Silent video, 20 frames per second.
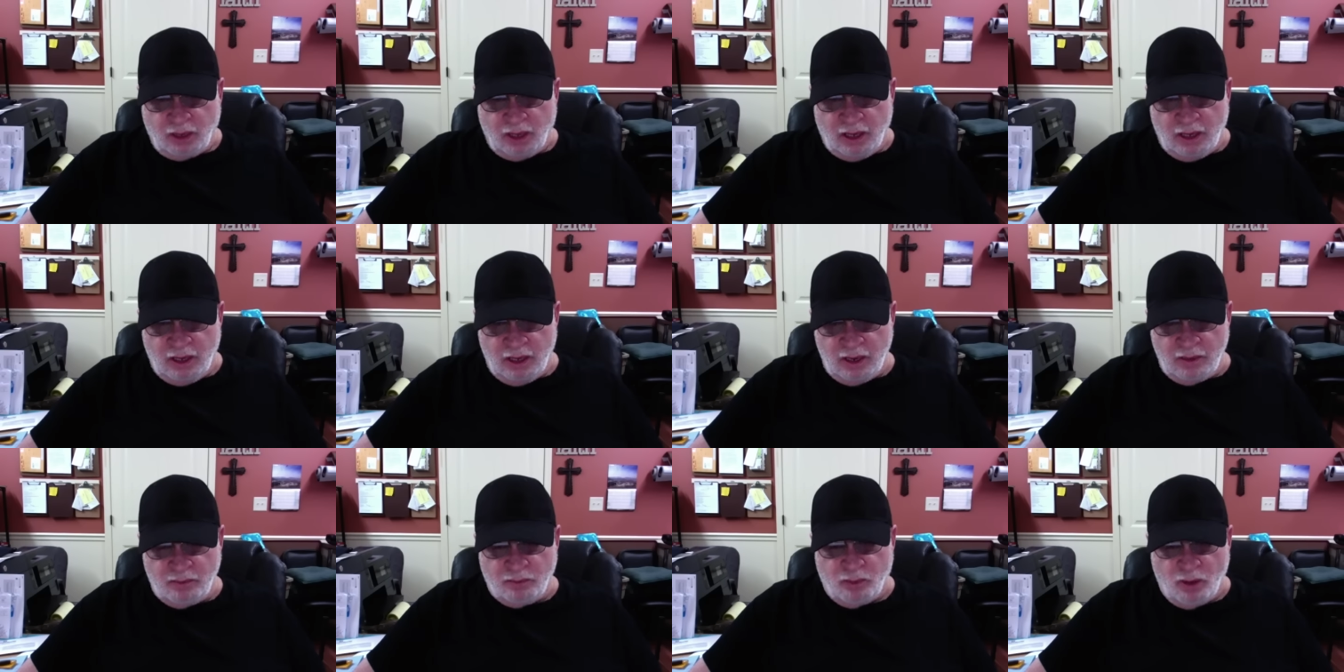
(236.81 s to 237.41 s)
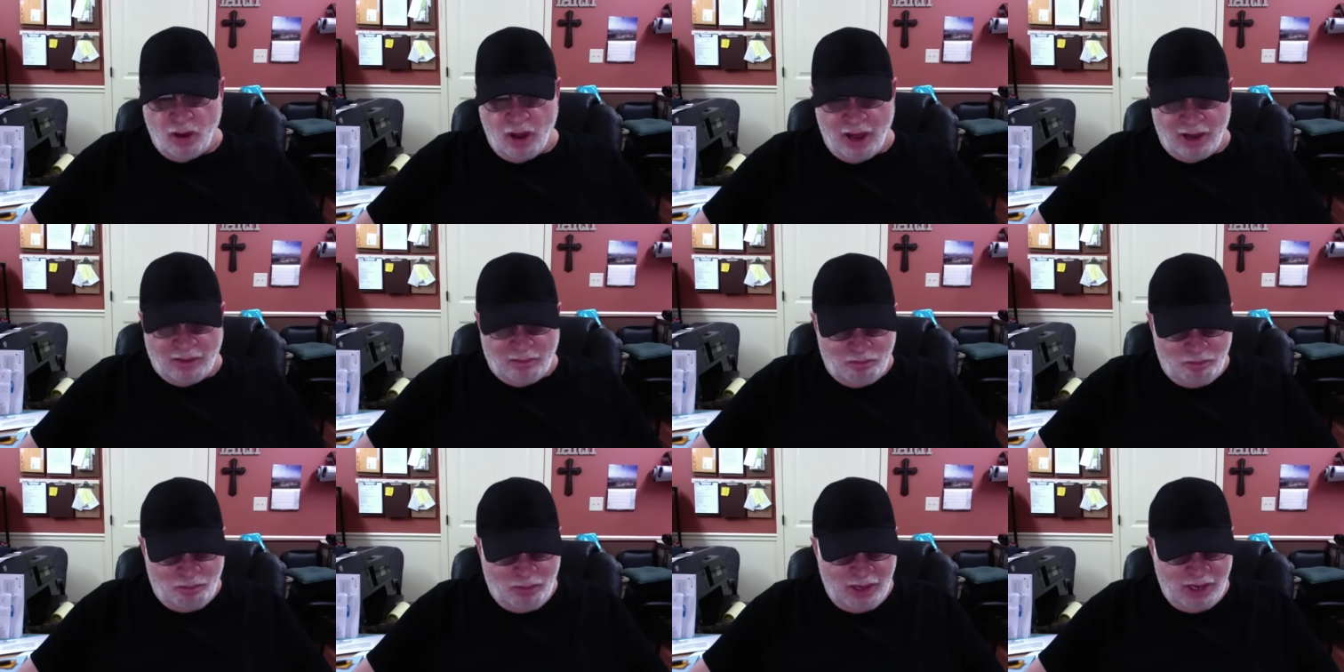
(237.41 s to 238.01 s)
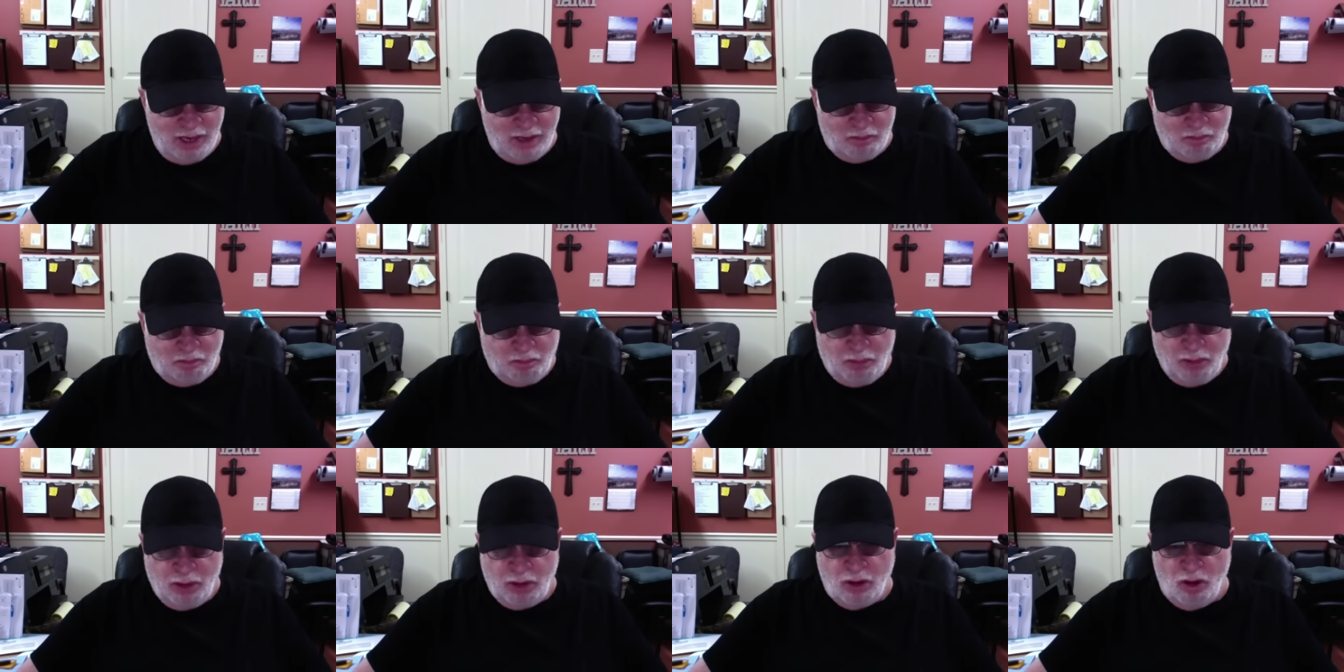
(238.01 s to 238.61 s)
Nimrod being
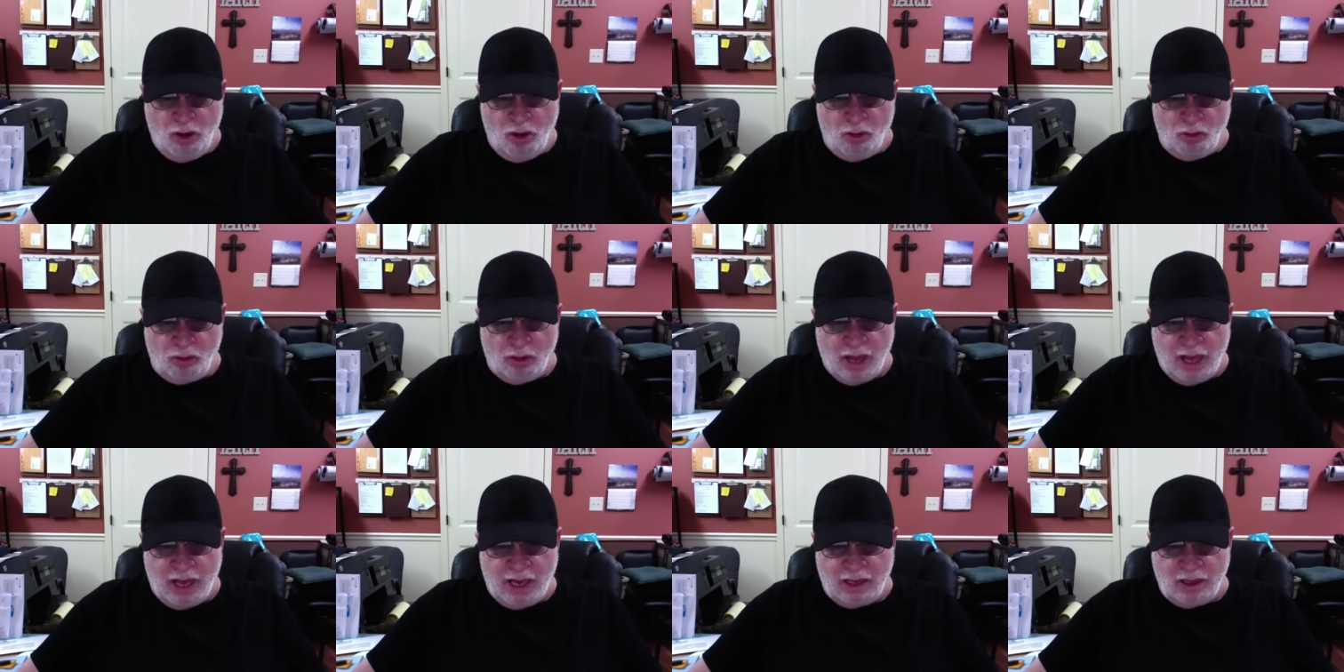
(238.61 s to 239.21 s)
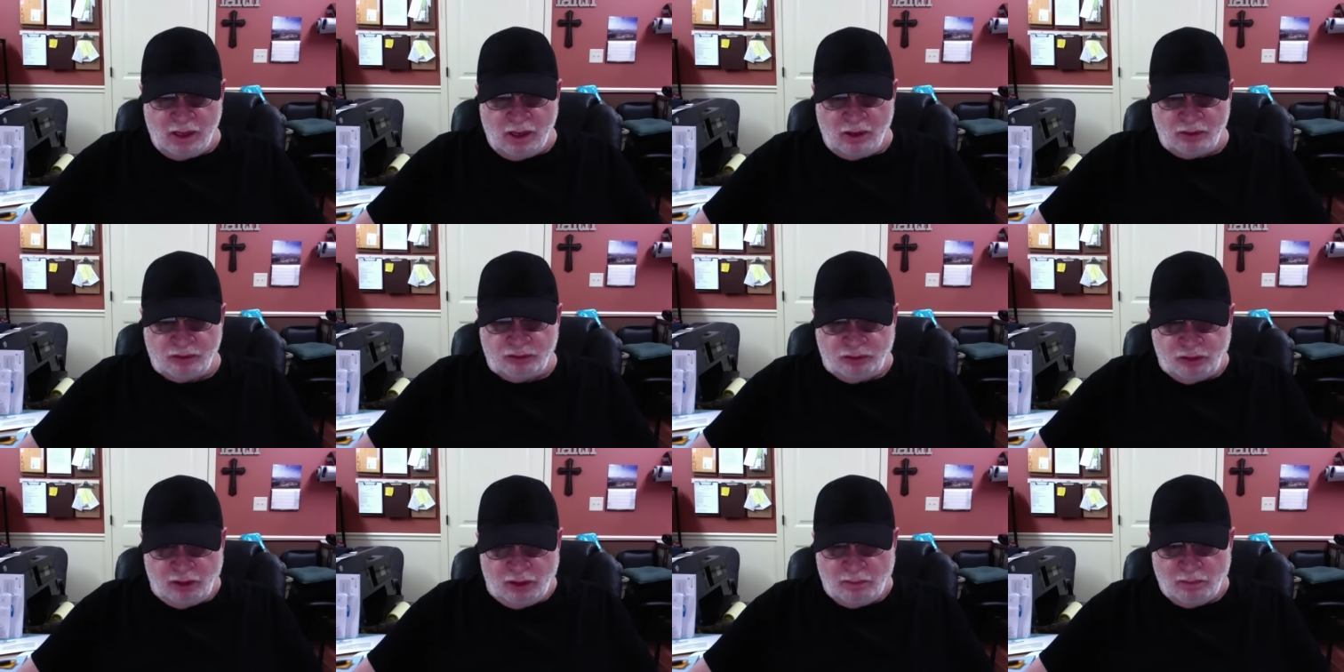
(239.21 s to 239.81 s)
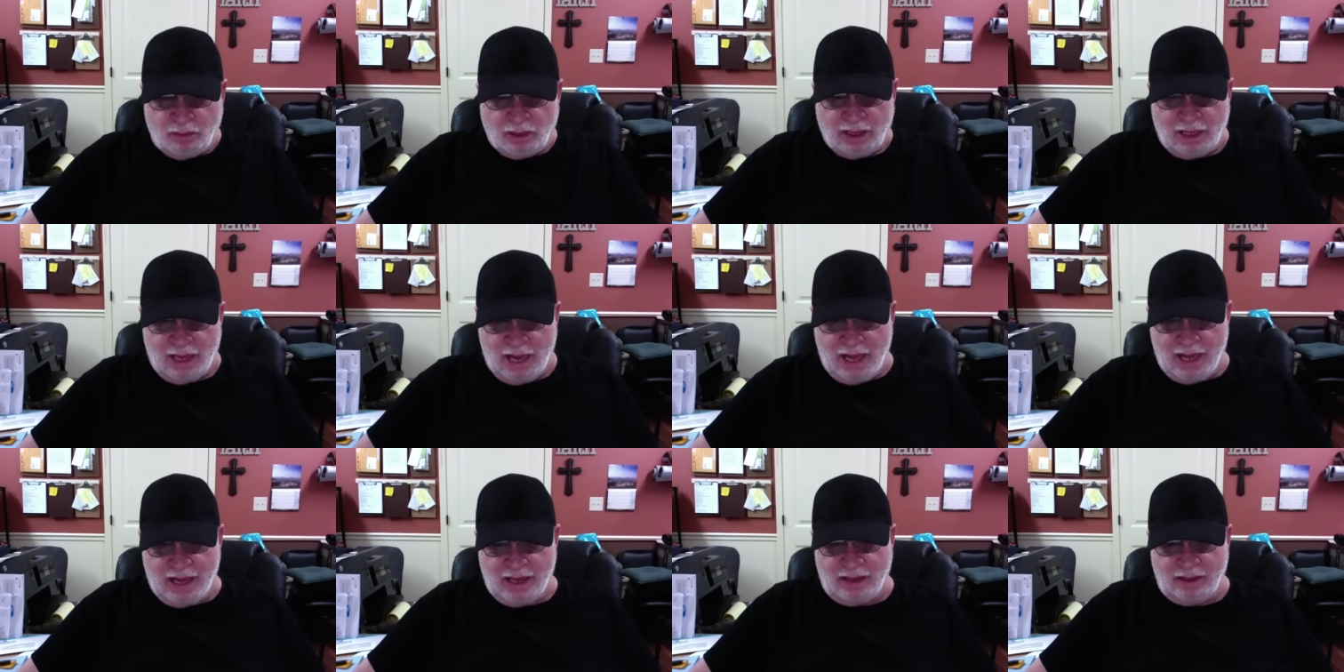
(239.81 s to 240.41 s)
put on a assembly
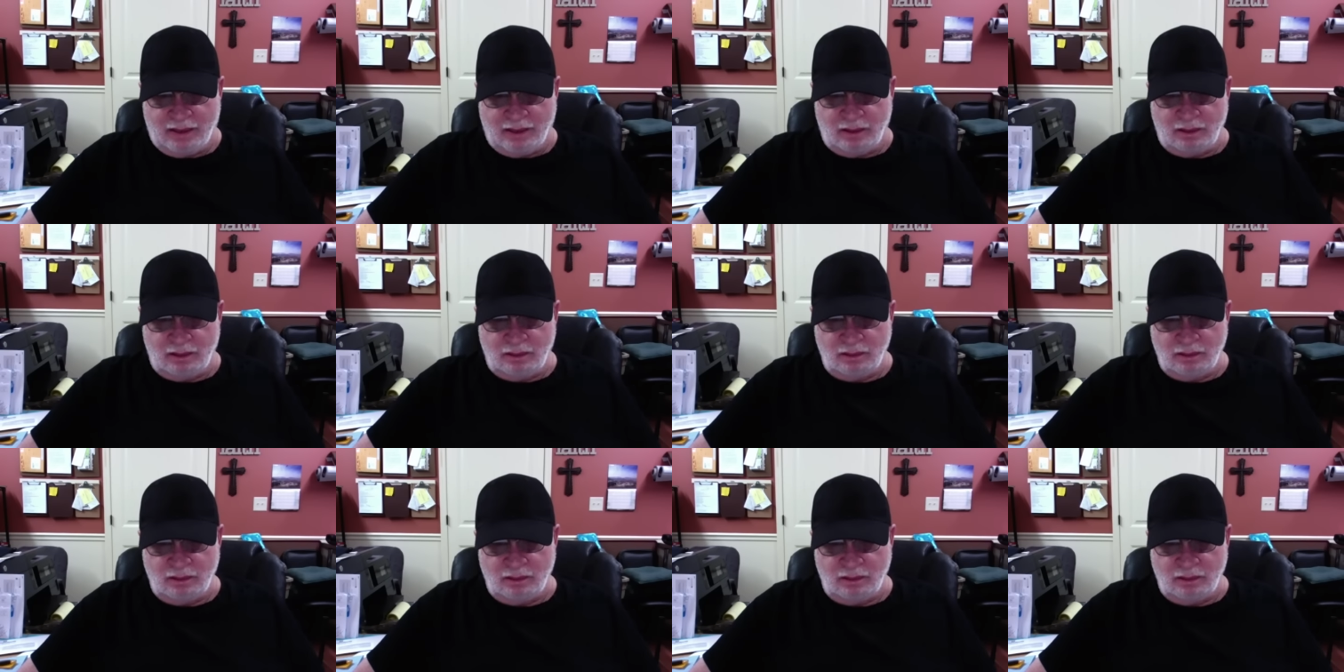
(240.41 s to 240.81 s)
line